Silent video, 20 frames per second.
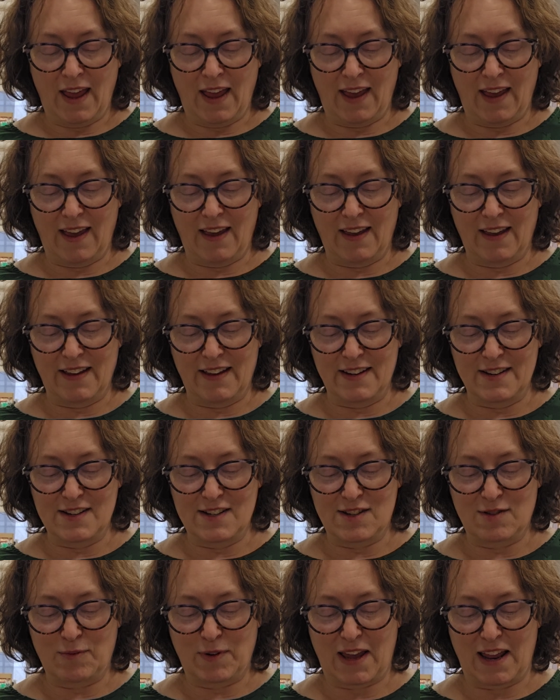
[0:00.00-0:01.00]

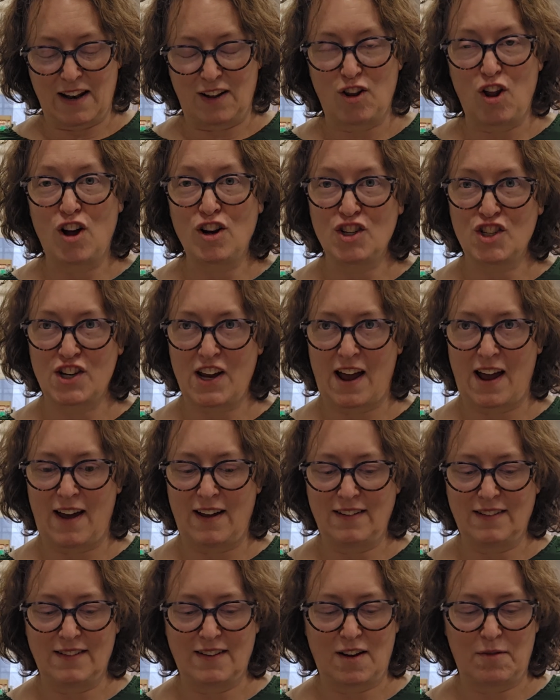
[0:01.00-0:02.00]
and we had a long
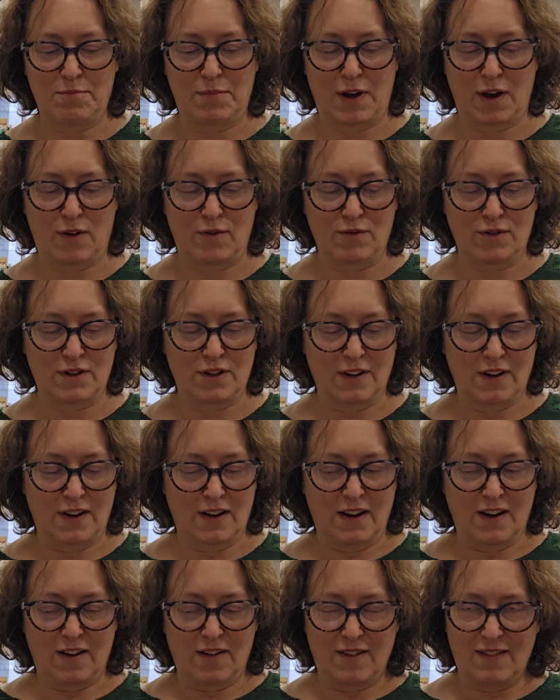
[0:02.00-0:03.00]
chat about
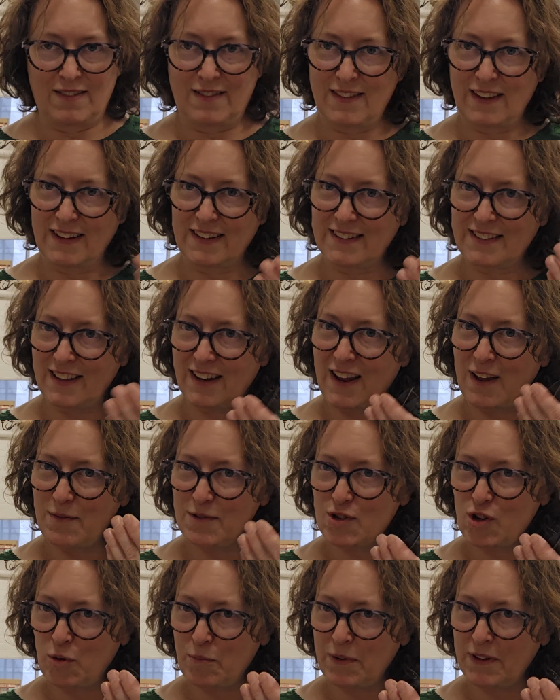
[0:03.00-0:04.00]
things that I
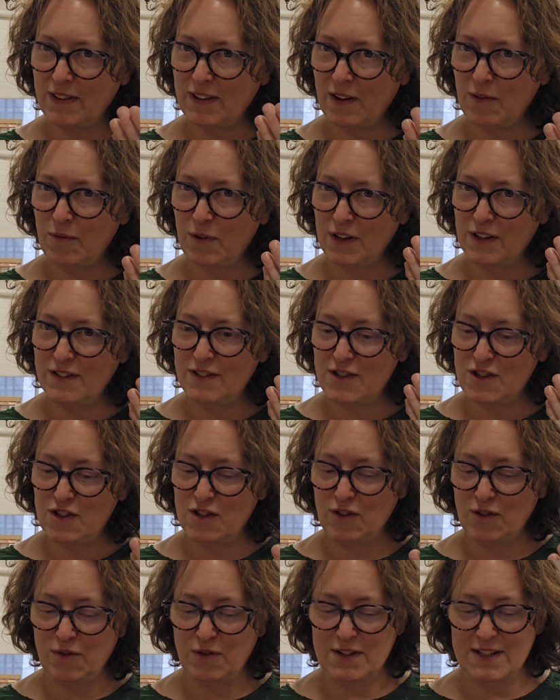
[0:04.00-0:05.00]
was hoping they would
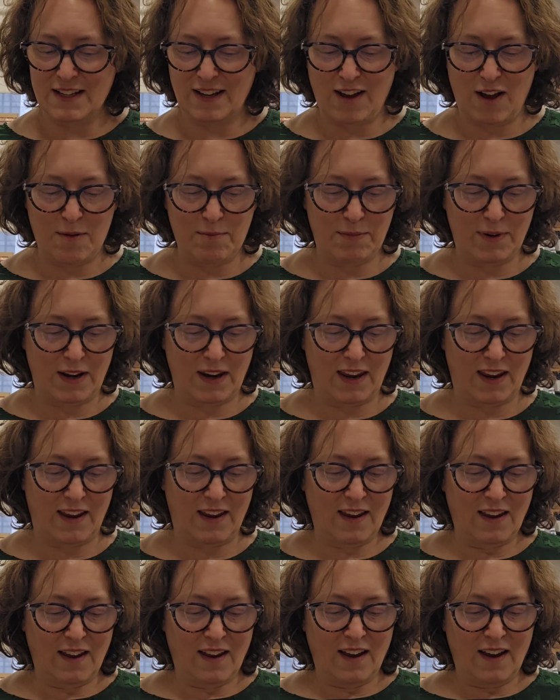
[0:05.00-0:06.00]
do as a
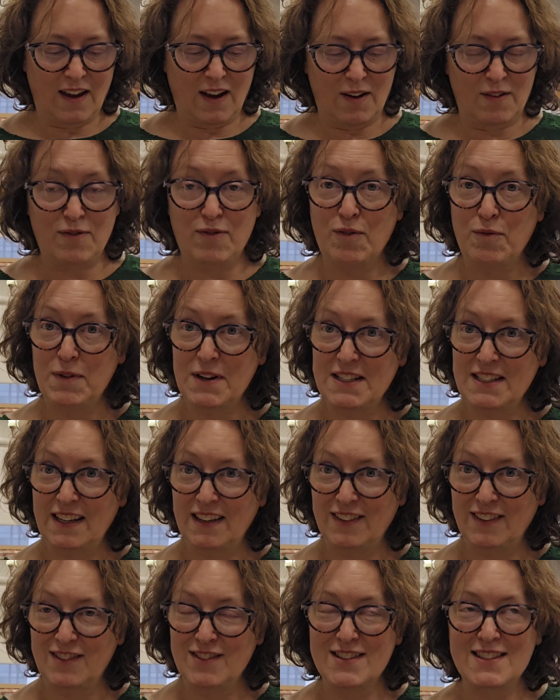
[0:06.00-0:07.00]
company for
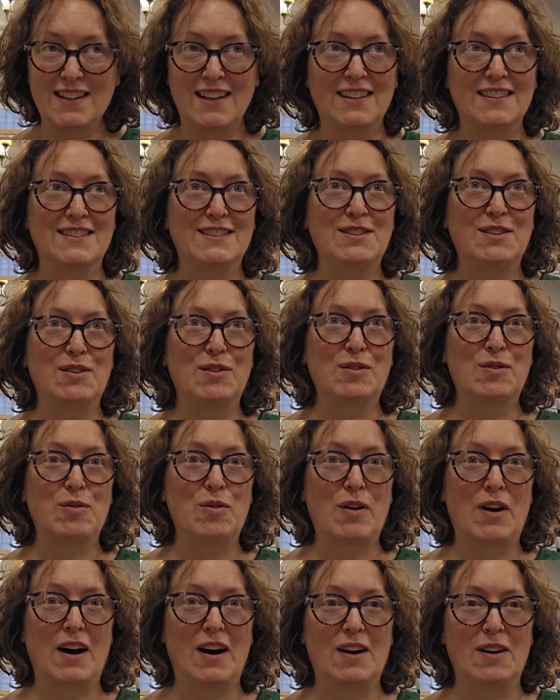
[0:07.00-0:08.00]
retailers. And so
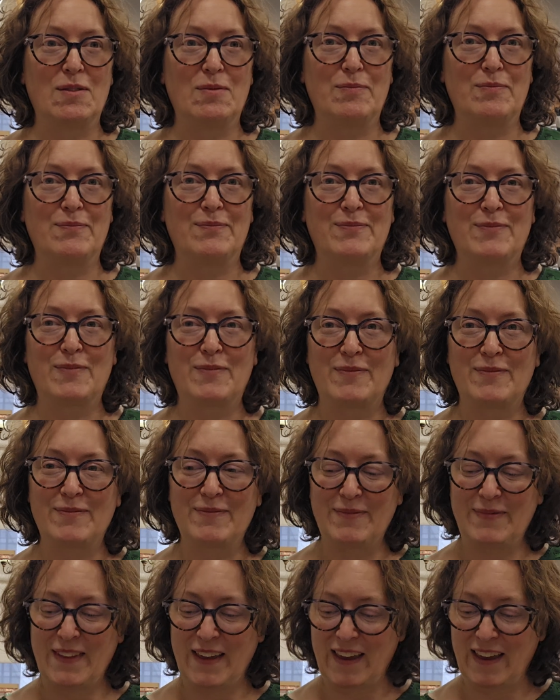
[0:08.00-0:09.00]

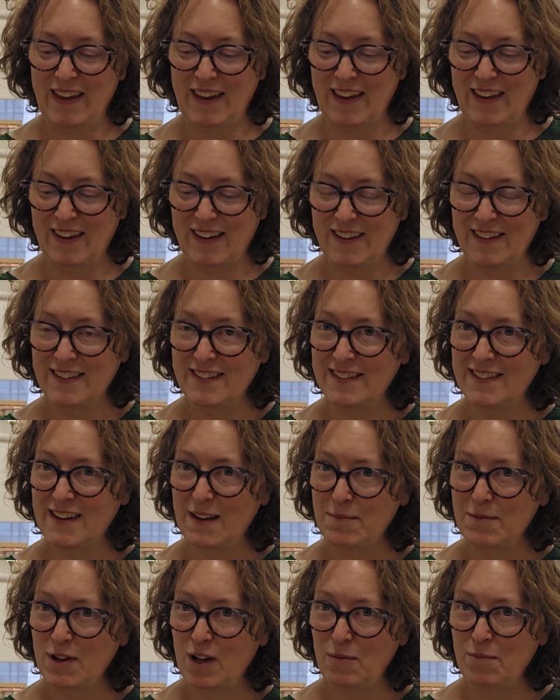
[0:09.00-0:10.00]
they
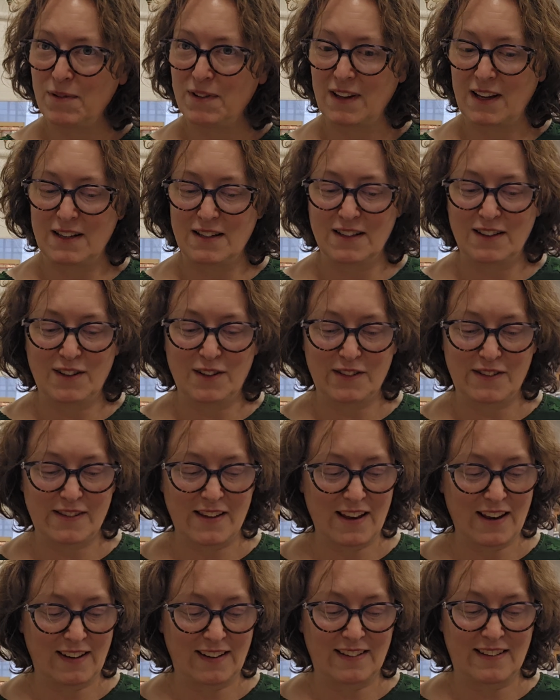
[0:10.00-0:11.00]
stepped up and they did those
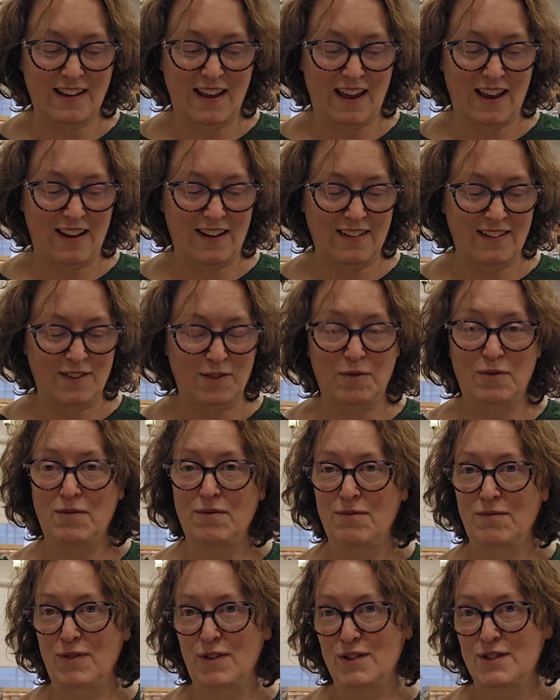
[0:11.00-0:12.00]
things, and so
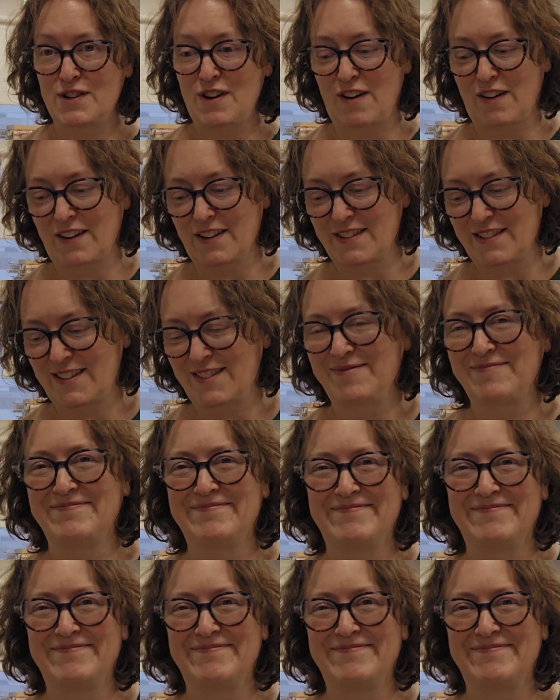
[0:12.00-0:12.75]
we're a stockist.